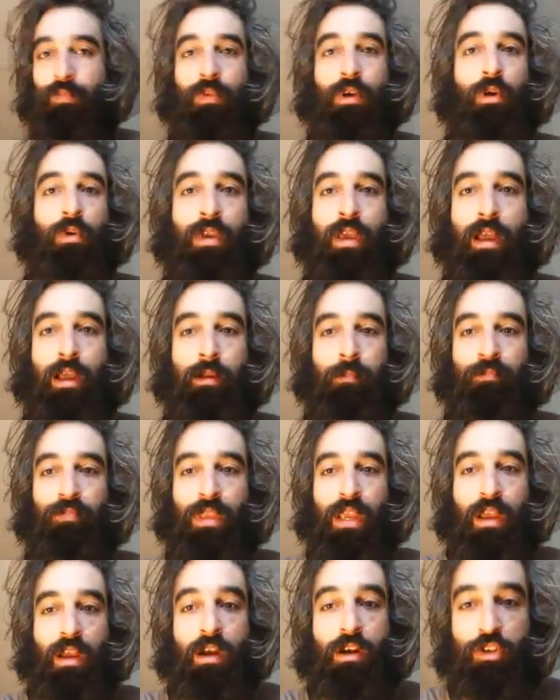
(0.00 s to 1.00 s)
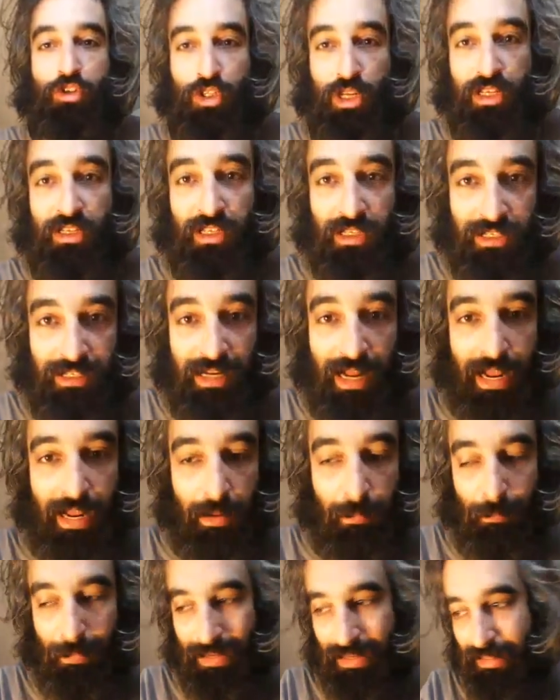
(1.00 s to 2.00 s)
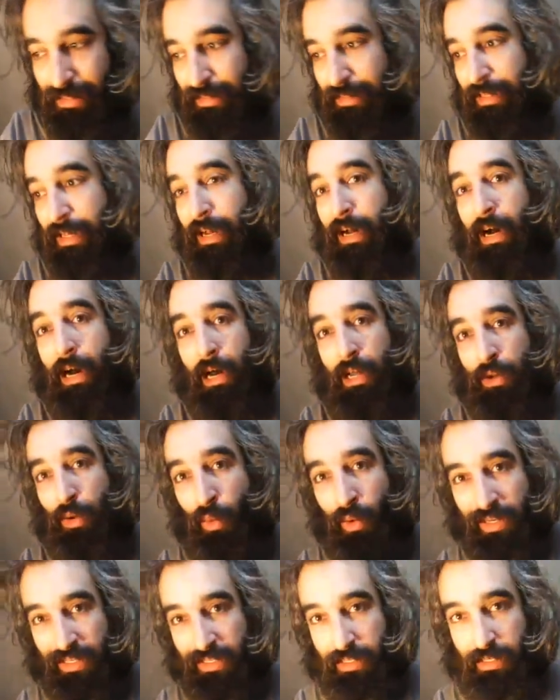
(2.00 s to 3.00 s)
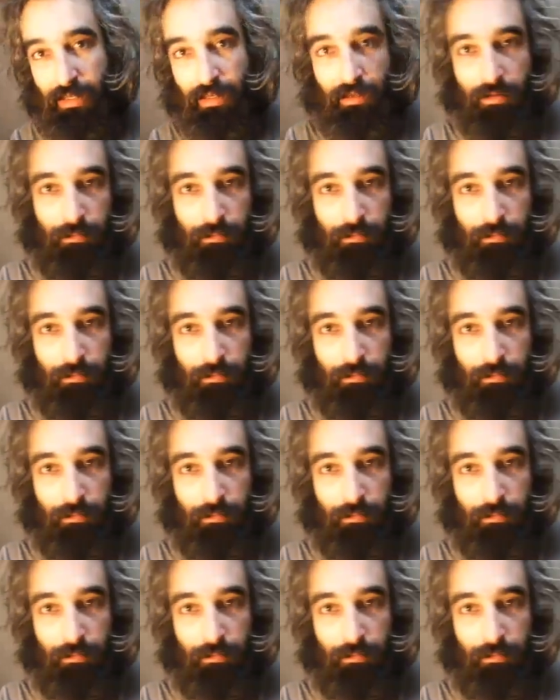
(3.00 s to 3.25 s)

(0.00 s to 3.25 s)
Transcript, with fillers: Okay? Jesus' name means anointing.